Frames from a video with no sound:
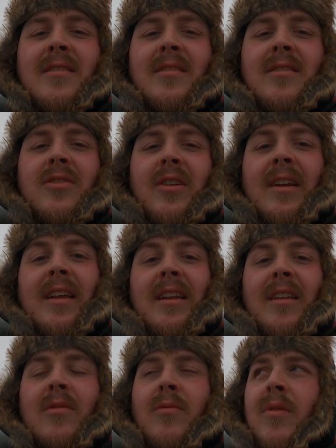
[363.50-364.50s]
and try to
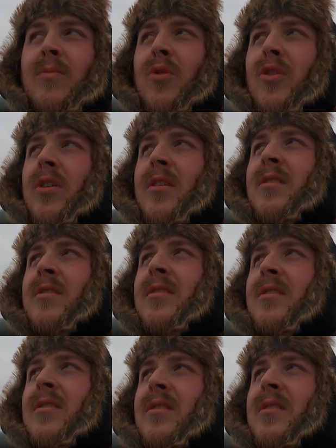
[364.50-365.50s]
get into one more.
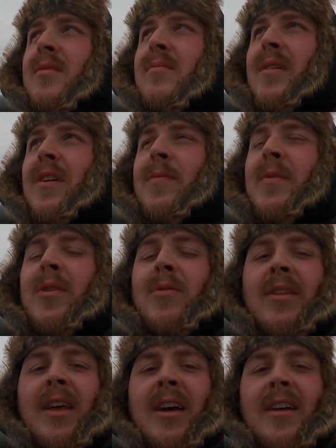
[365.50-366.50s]
Make a meal
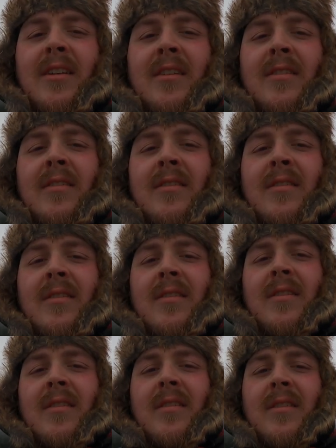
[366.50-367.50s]
with Ken and
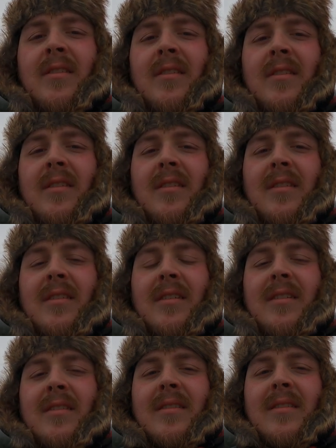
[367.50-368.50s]

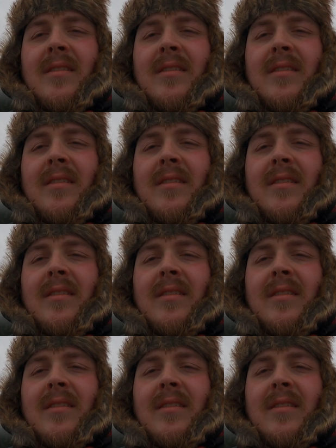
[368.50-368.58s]
yeah.